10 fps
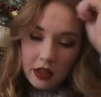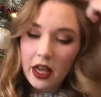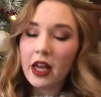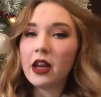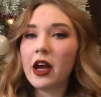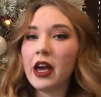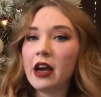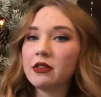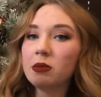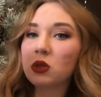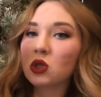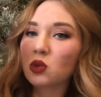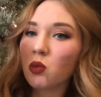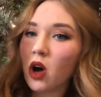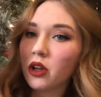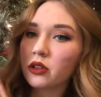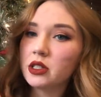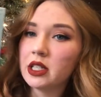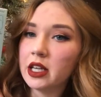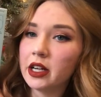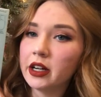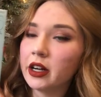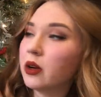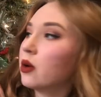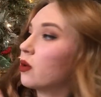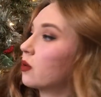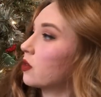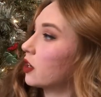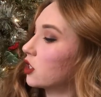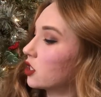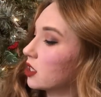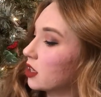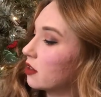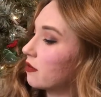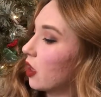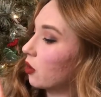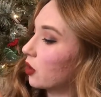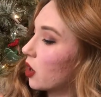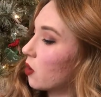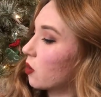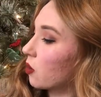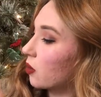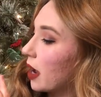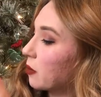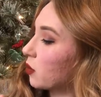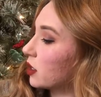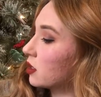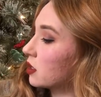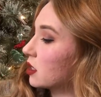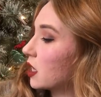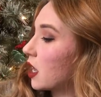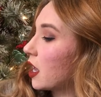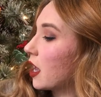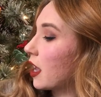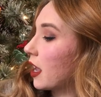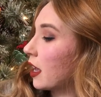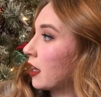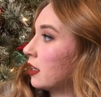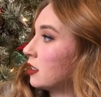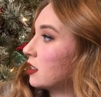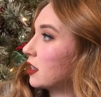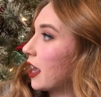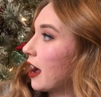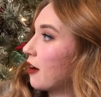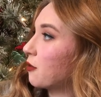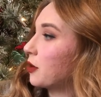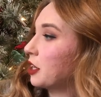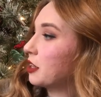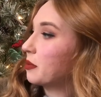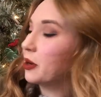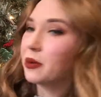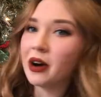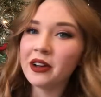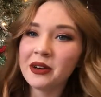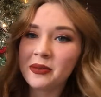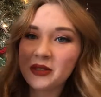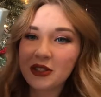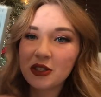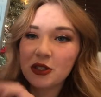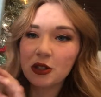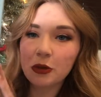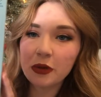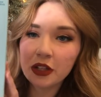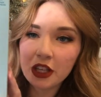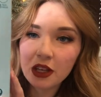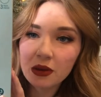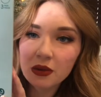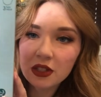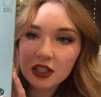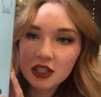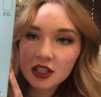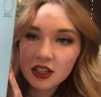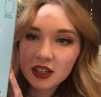Then I have some swaddles here. They're just like the Velcro wrap ones, and they have Winnie the Pooh on them. It's super cute.